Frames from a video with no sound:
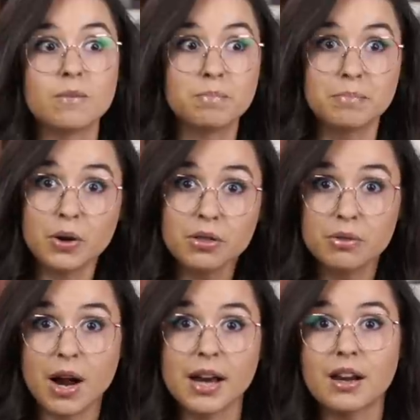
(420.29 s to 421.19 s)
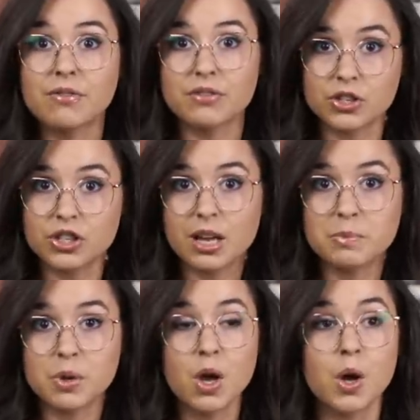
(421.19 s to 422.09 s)
birthright of the
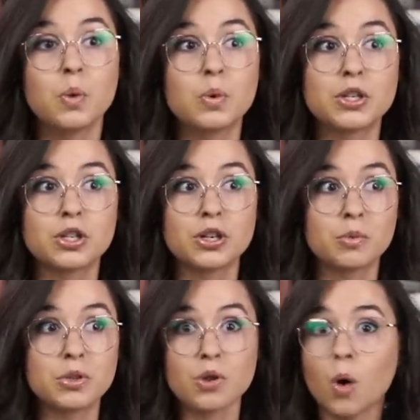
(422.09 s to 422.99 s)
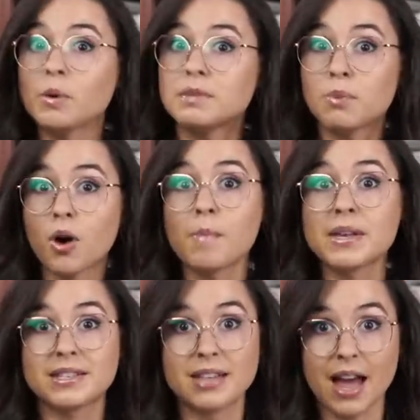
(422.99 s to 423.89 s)
ship, which was always
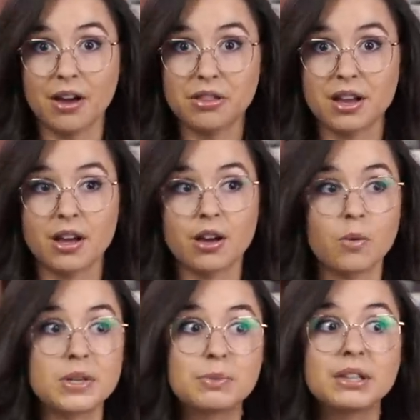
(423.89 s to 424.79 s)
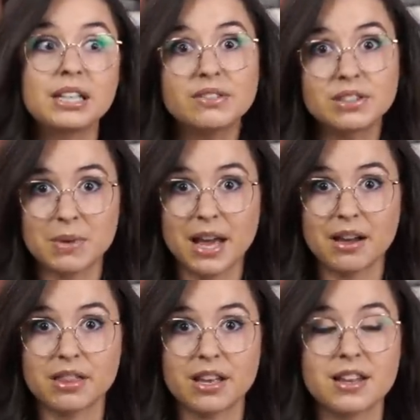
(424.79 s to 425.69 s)
promised to Althea, always believed to be
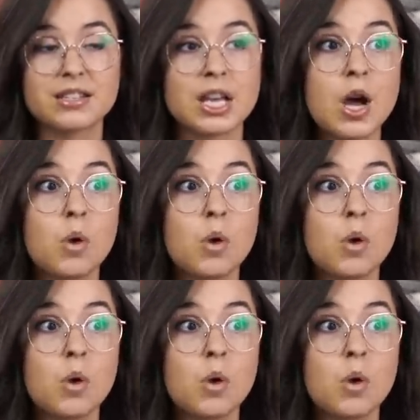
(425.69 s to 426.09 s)
Althea's,